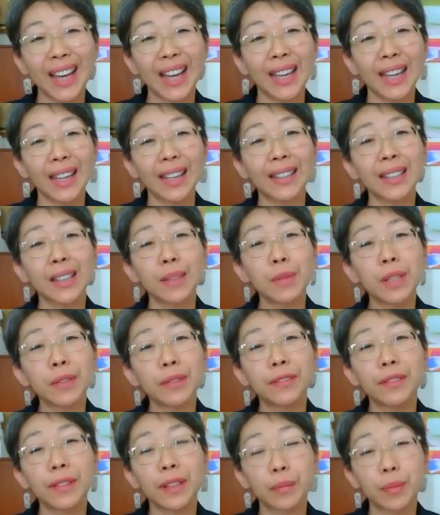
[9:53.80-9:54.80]
As I met
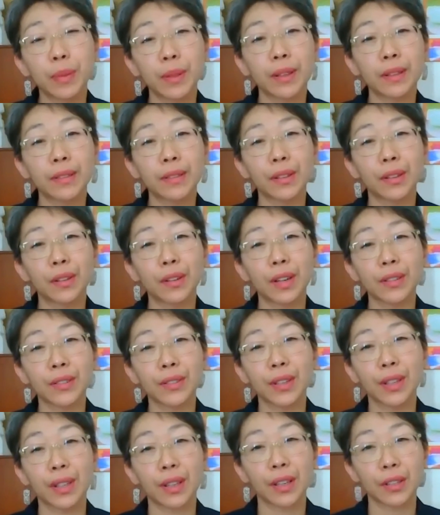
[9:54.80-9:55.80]
with librarians across
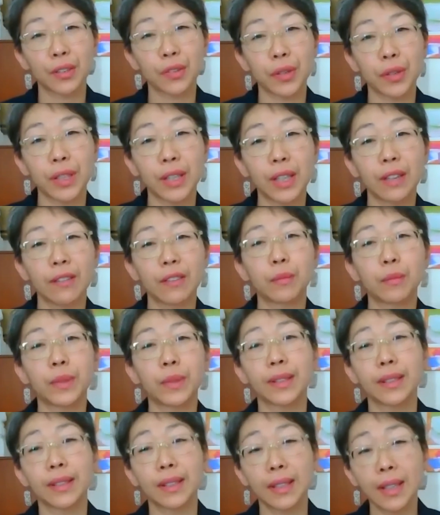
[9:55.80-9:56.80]
the country, giving
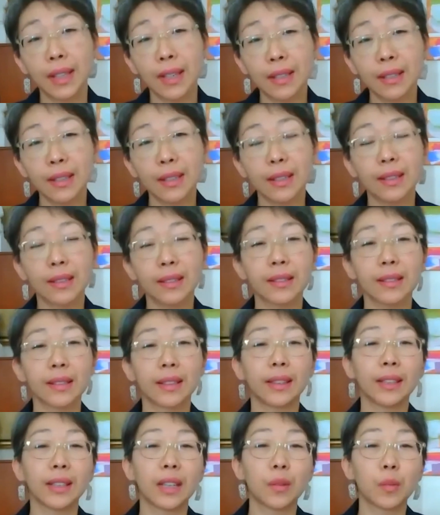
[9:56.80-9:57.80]
presentations
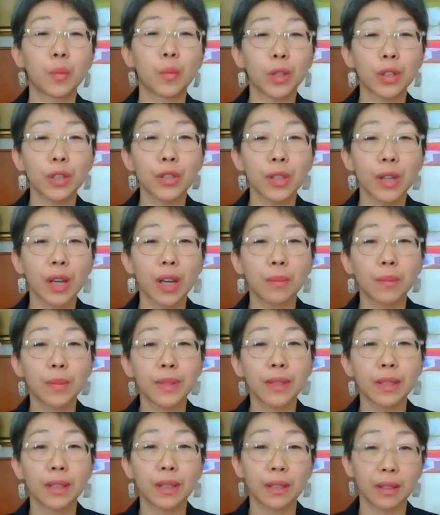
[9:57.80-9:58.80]
and leading
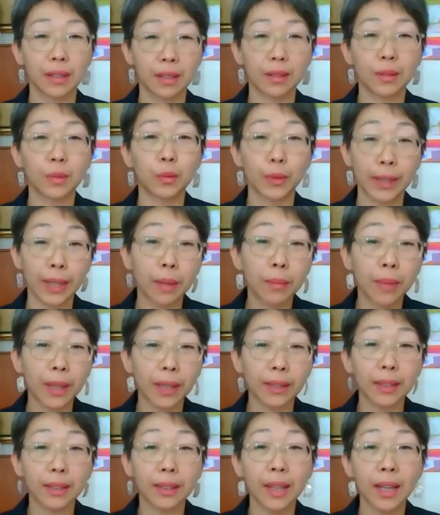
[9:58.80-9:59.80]
workshops in
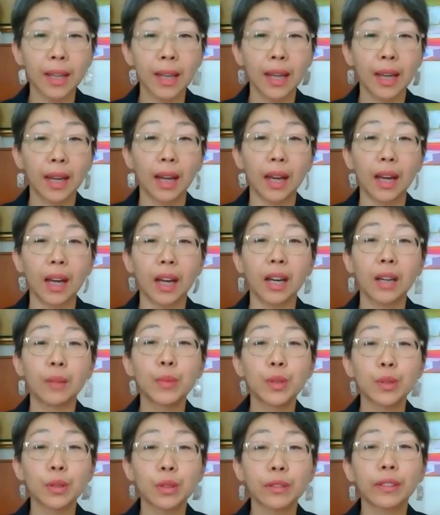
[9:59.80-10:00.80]
Ulaanbaatar, I
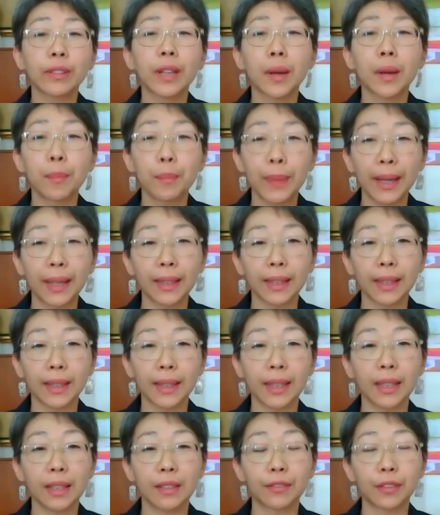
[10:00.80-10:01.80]
observed a compelling
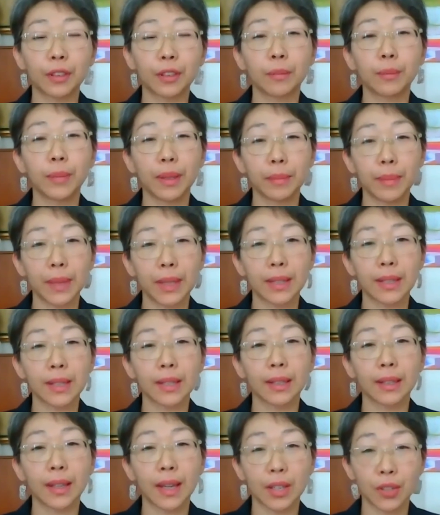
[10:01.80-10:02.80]
need for
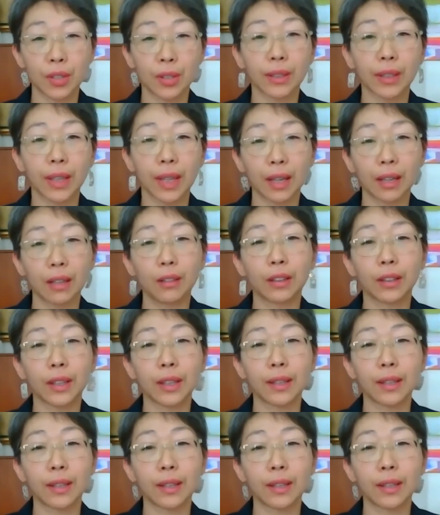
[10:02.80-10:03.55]
implementing national cataloging